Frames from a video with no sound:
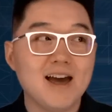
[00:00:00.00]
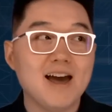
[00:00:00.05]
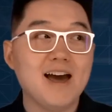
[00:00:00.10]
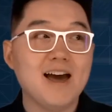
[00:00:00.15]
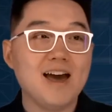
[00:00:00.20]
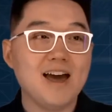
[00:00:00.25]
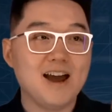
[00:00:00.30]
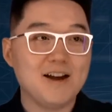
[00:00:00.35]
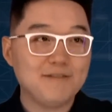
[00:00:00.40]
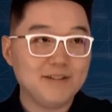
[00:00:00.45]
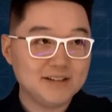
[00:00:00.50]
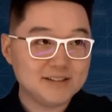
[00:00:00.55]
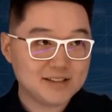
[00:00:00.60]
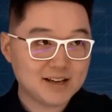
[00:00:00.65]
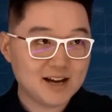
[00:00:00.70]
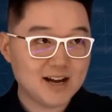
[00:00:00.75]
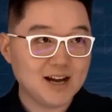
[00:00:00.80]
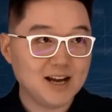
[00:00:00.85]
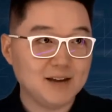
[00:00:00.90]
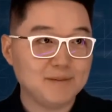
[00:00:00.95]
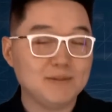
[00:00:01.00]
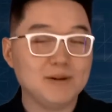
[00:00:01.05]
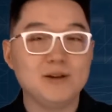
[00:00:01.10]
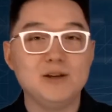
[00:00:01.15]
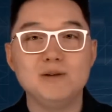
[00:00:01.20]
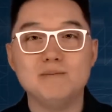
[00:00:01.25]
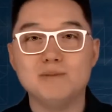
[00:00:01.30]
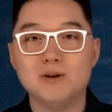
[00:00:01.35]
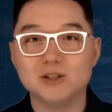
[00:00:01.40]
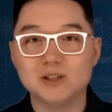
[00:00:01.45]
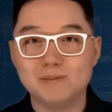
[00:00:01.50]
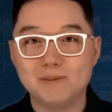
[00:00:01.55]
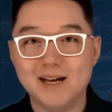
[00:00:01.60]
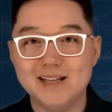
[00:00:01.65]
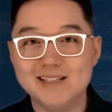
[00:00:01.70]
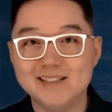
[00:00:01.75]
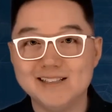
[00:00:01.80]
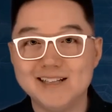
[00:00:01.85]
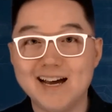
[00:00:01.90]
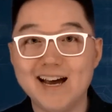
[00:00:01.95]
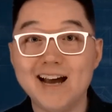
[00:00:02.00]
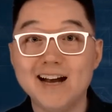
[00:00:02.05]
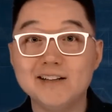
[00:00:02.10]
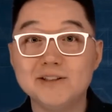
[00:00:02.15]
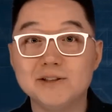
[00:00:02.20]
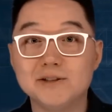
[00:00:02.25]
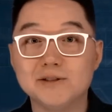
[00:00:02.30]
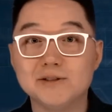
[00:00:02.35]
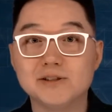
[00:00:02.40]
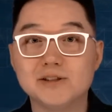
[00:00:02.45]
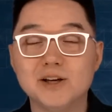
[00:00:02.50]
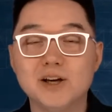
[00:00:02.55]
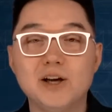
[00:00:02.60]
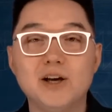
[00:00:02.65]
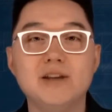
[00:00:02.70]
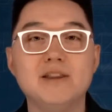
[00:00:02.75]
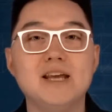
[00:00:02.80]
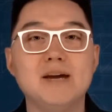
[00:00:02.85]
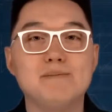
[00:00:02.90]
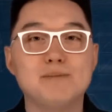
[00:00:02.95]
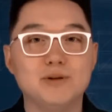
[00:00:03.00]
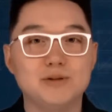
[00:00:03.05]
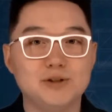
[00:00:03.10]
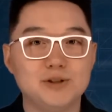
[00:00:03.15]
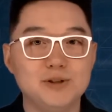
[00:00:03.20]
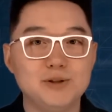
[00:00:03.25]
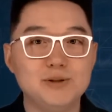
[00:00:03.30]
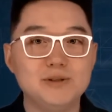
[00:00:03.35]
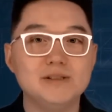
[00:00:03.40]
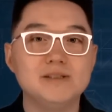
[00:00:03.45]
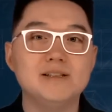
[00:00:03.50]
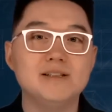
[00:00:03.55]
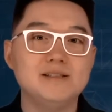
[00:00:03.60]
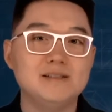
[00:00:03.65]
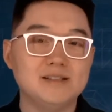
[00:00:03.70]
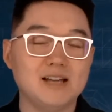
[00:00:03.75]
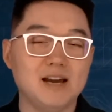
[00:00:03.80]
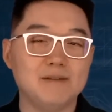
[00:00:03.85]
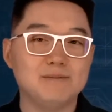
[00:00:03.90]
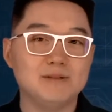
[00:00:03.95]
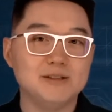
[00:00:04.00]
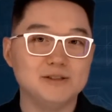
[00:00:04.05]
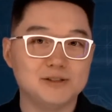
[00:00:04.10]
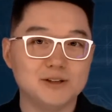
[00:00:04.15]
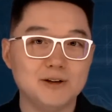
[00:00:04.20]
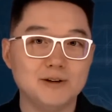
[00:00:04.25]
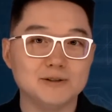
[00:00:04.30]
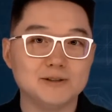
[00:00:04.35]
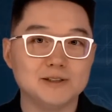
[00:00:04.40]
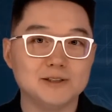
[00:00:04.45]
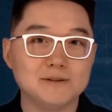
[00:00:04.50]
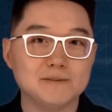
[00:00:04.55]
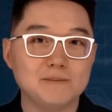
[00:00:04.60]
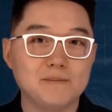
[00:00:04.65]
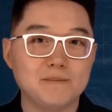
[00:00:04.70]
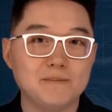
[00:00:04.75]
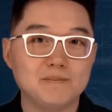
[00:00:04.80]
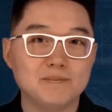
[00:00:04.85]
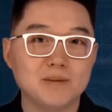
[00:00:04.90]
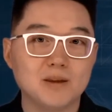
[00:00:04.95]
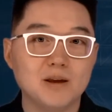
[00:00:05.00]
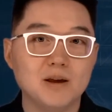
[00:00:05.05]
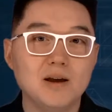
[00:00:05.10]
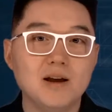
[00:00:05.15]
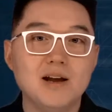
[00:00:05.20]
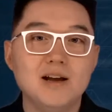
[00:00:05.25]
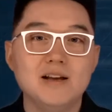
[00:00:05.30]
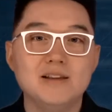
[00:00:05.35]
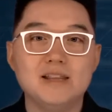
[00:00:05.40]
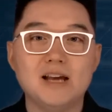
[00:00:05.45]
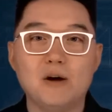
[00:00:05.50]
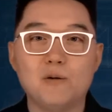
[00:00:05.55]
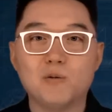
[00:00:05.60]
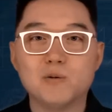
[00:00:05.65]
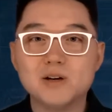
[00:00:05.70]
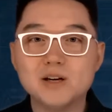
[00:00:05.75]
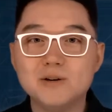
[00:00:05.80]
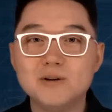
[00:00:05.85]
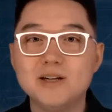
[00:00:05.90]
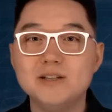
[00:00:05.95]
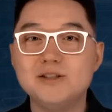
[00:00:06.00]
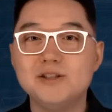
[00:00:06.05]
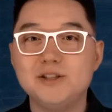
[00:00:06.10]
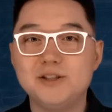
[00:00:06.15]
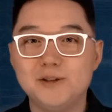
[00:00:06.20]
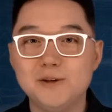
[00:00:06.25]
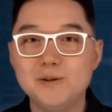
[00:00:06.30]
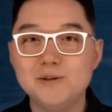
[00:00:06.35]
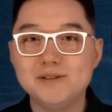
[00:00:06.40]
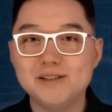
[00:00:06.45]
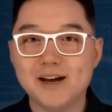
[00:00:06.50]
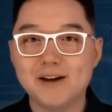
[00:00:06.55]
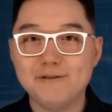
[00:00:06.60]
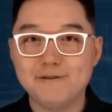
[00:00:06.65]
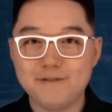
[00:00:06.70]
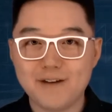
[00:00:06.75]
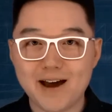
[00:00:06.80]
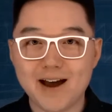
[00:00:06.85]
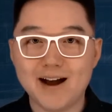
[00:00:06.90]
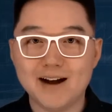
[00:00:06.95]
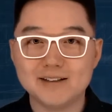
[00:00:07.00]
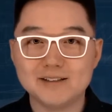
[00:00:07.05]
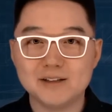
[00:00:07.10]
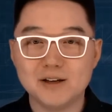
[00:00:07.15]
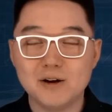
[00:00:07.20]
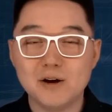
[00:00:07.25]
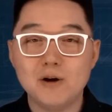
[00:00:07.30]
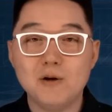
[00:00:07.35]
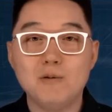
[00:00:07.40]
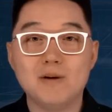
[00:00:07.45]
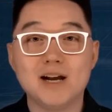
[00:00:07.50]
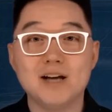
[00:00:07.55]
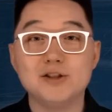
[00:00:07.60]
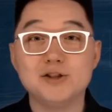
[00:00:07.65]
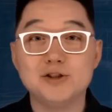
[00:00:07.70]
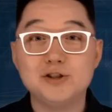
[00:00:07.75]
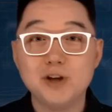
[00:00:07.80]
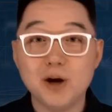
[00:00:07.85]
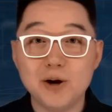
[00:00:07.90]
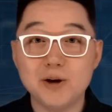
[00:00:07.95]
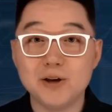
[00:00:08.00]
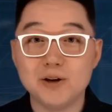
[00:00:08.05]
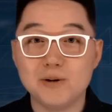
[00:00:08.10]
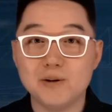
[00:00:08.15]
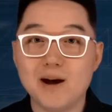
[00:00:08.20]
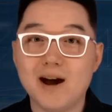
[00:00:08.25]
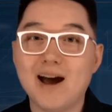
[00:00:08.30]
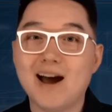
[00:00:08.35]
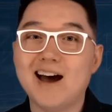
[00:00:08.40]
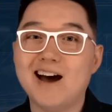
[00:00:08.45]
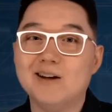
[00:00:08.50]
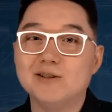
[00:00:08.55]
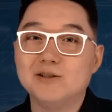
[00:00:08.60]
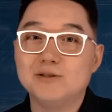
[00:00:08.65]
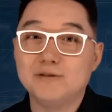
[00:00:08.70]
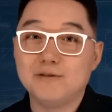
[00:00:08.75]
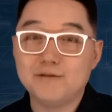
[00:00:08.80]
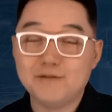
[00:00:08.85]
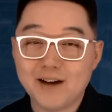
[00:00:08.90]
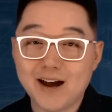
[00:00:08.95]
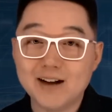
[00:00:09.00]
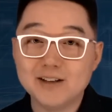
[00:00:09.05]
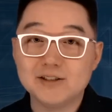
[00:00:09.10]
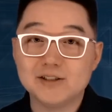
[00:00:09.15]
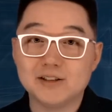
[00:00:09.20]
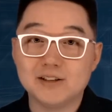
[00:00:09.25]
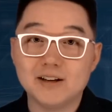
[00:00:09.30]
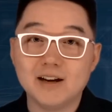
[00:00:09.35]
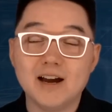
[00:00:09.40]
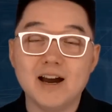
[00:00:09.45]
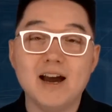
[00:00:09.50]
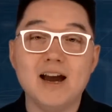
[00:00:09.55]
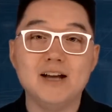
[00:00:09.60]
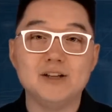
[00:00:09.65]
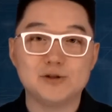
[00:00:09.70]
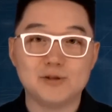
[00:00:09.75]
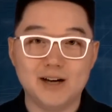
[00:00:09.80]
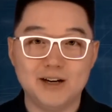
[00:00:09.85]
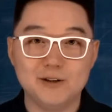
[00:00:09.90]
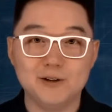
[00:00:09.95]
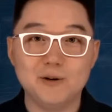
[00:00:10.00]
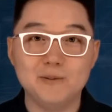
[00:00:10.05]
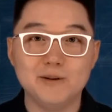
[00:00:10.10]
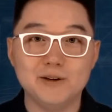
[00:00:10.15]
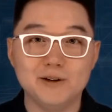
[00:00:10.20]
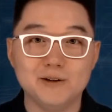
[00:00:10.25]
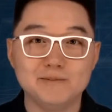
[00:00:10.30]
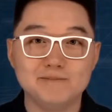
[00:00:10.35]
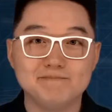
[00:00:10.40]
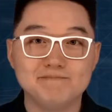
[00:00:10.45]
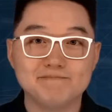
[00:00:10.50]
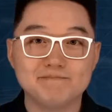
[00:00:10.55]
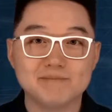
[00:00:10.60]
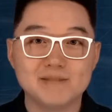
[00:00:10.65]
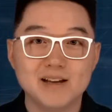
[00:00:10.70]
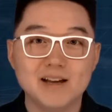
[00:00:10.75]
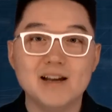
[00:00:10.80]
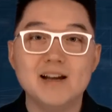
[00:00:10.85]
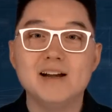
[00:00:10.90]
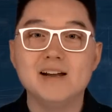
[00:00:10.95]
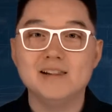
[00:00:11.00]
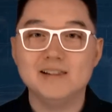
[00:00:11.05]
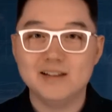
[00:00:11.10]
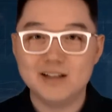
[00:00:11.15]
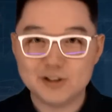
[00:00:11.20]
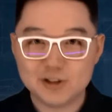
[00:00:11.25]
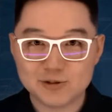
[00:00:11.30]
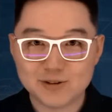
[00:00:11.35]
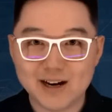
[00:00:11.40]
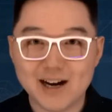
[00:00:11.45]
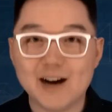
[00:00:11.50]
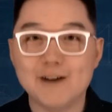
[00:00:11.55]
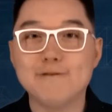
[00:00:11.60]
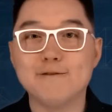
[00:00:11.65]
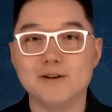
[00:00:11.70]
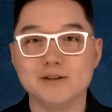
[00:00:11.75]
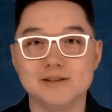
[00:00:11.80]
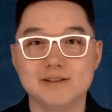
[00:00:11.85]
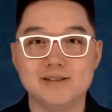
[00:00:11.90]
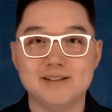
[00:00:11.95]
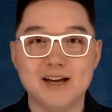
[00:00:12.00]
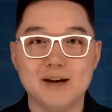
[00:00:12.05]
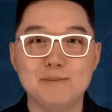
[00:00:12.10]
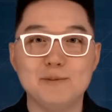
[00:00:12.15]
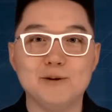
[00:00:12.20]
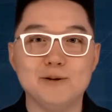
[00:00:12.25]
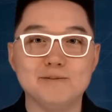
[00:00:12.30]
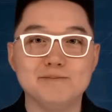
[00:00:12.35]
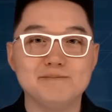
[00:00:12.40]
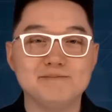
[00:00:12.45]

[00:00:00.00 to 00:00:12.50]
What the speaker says: Every time you multiply the diagonals, they produce the same result. Now we're going to use that fact when I show you how to factor a trinomial. Let's try our first example.